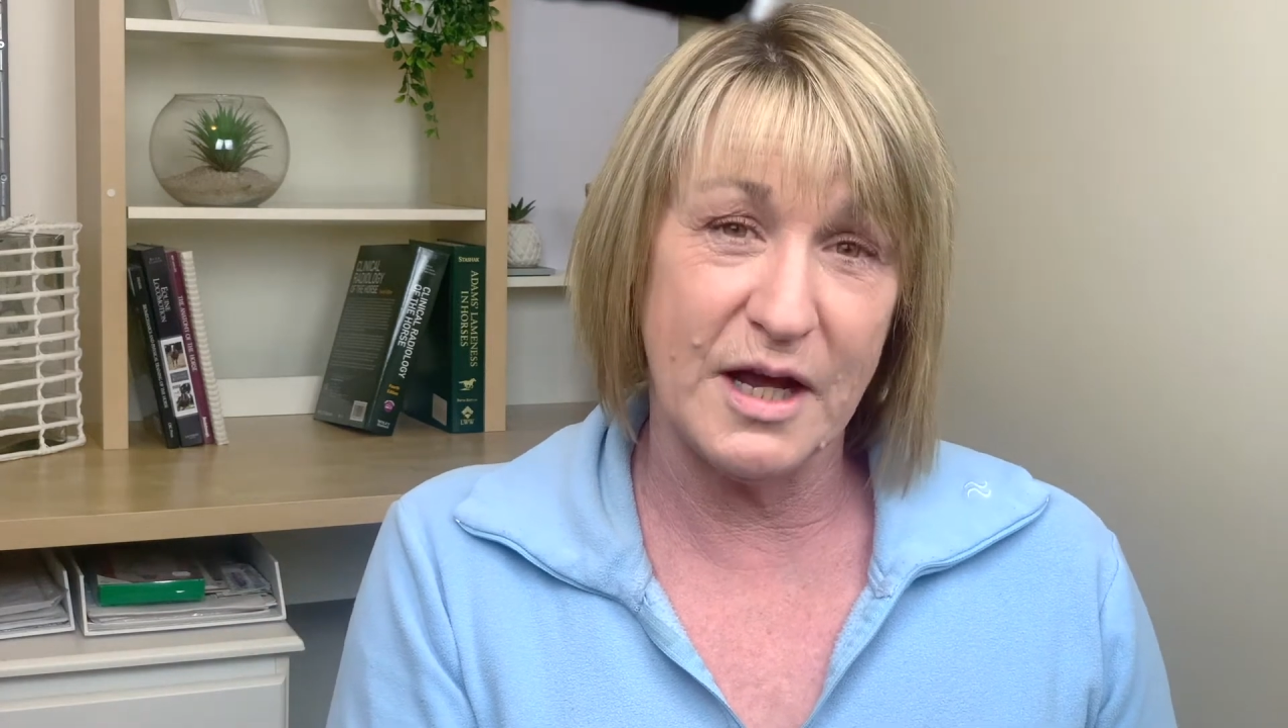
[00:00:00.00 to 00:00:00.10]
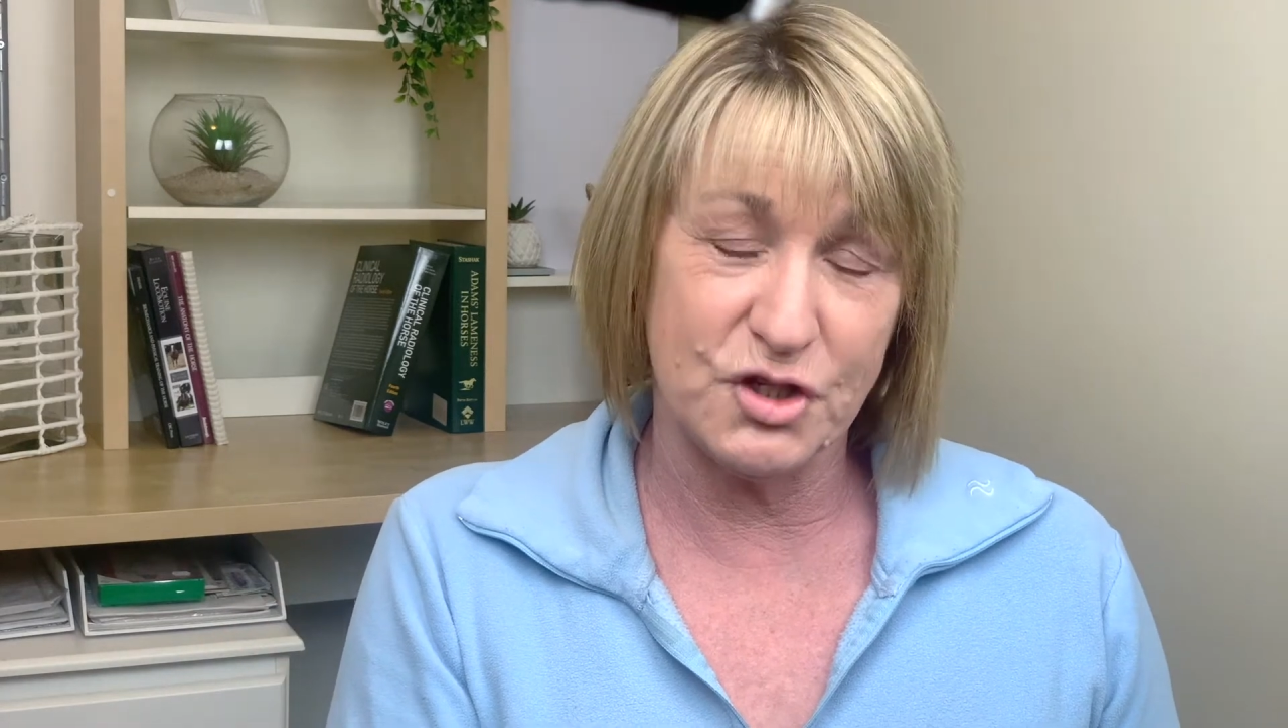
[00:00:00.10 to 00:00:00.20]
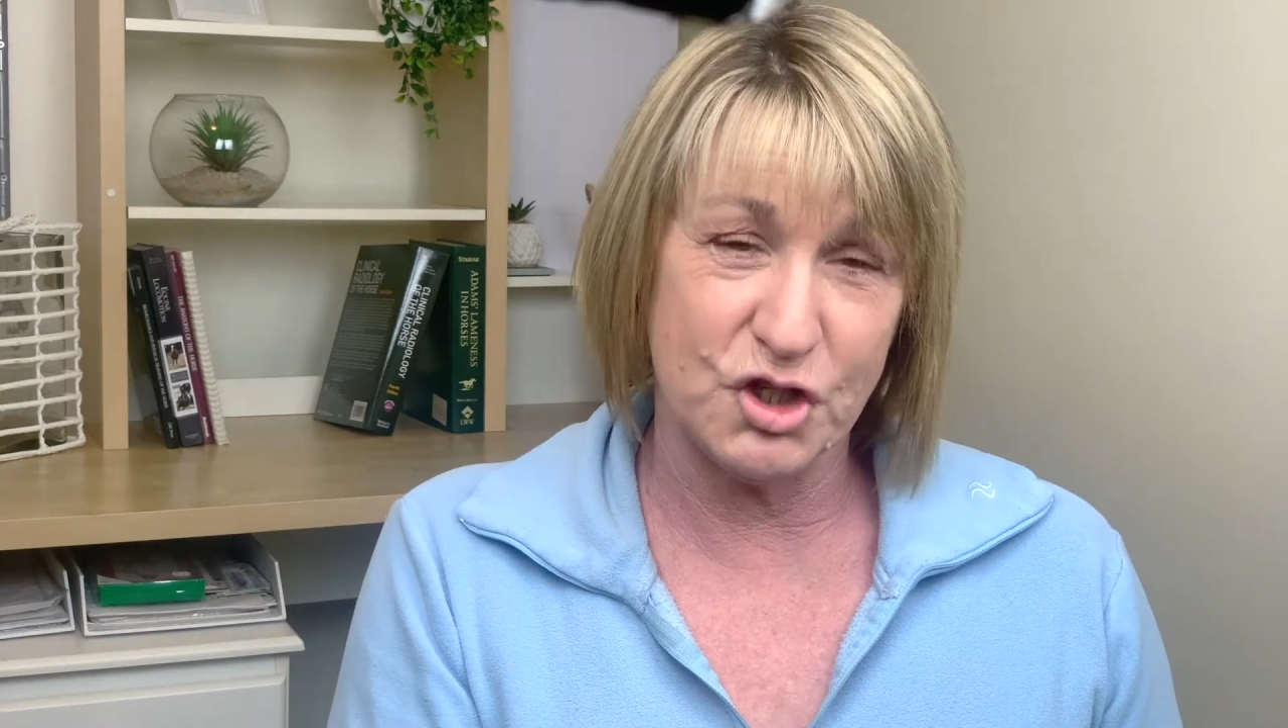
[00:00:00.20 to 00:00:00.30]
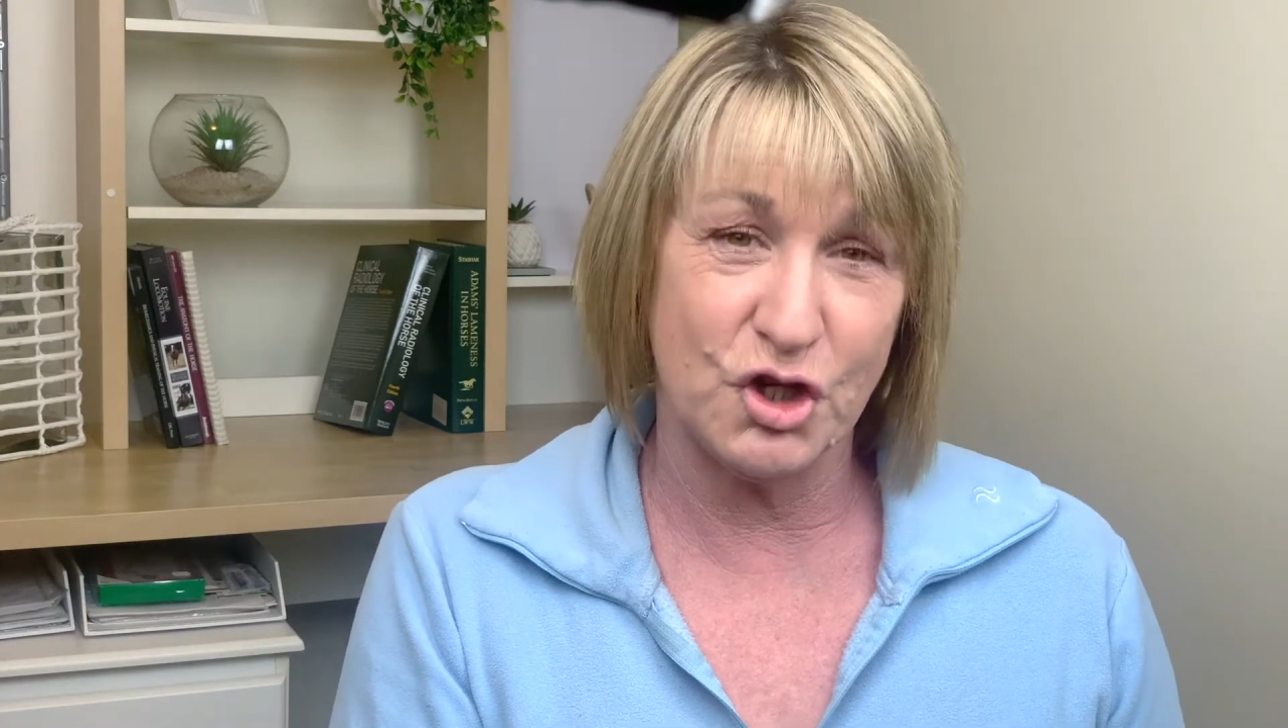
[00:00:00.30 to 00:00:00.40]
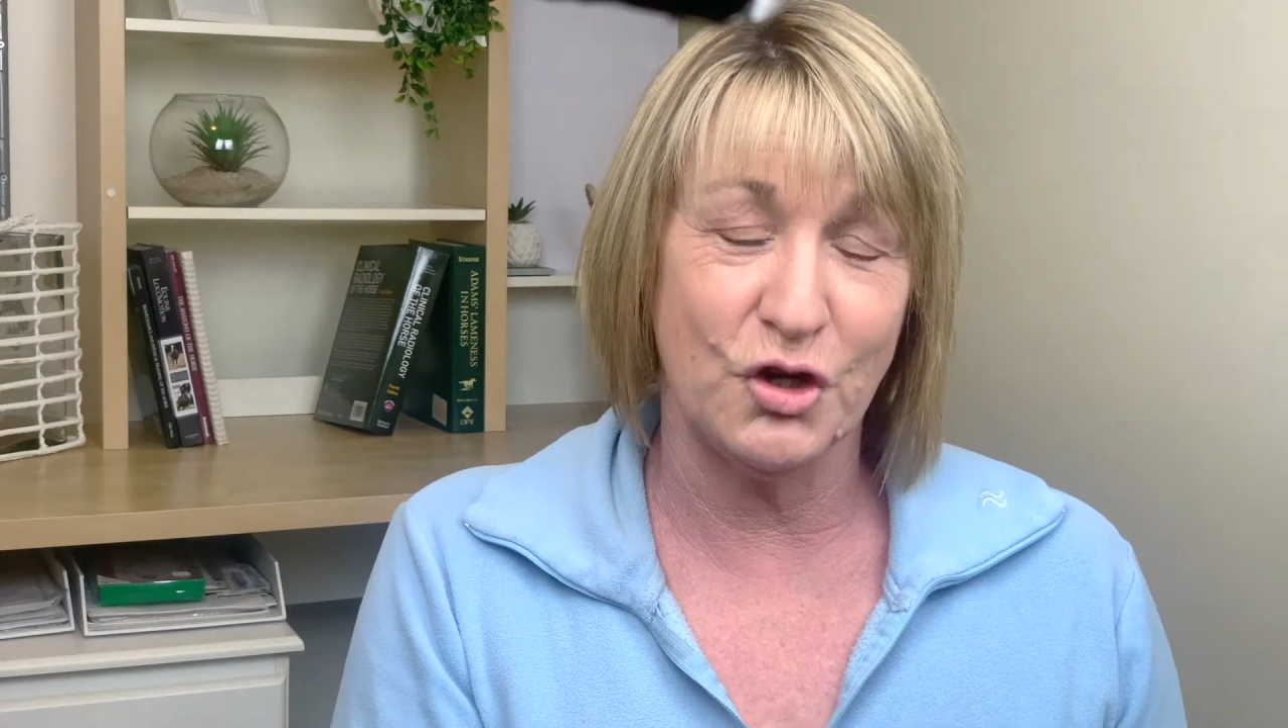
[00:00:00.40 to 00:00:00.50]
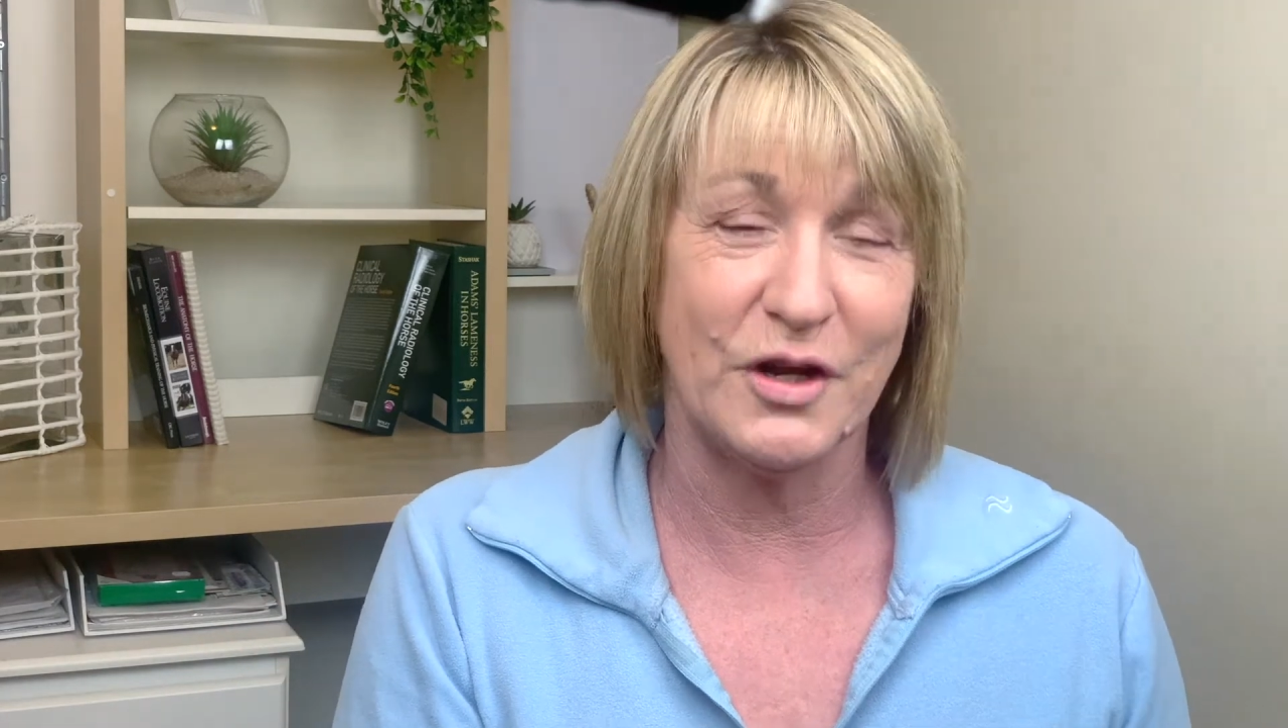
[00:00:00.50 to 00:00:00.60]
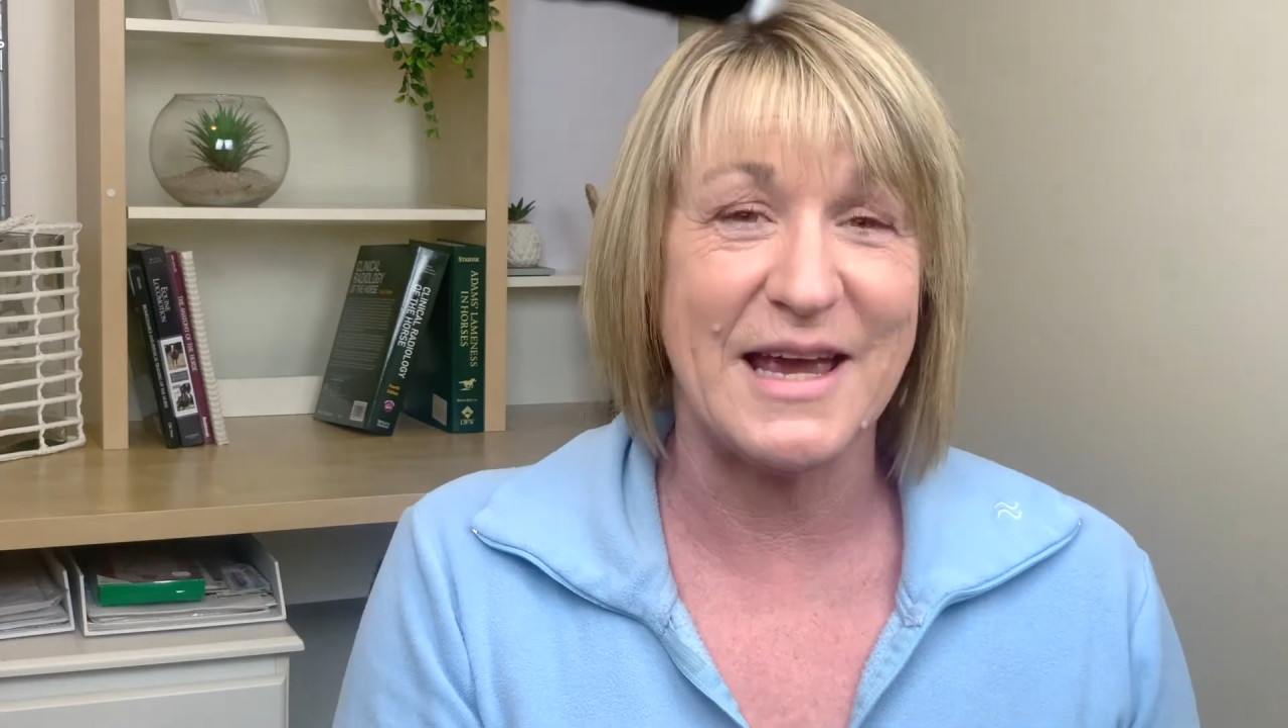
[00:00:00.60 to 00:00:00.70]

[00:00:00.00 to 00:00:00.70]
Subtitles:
a choke